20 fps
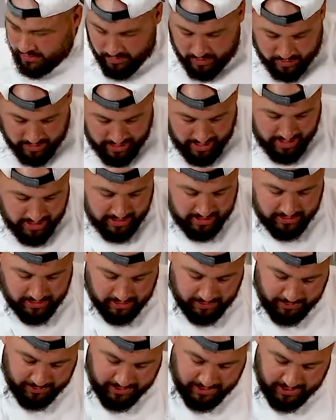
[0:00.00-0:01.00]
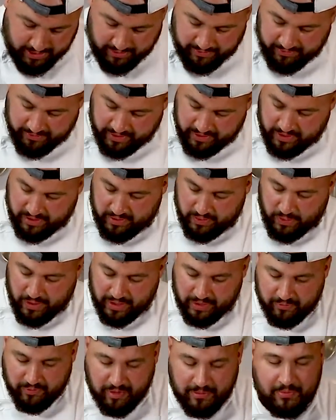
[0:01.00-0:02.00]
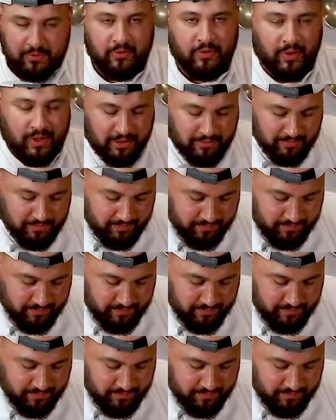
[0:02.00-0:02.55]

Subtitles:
going to add a little bit of wetty whipped cream.